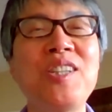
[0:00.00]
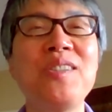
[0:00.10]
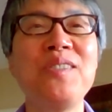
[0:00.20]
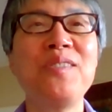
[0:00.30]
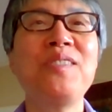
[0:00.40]

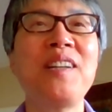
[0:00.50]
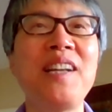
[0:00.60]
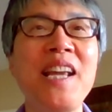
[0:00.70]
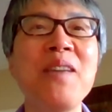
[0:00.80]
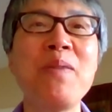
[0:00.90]
to the
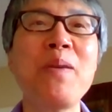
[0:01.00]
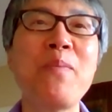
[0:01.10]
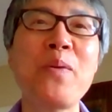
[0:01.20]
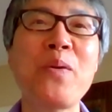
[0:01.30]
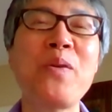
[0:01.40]
lay
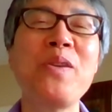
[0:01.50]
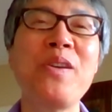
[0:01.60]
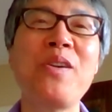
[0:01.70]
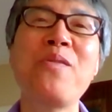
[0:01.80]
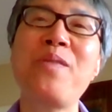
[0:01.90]
people.
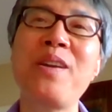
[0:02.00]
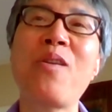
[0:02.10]
We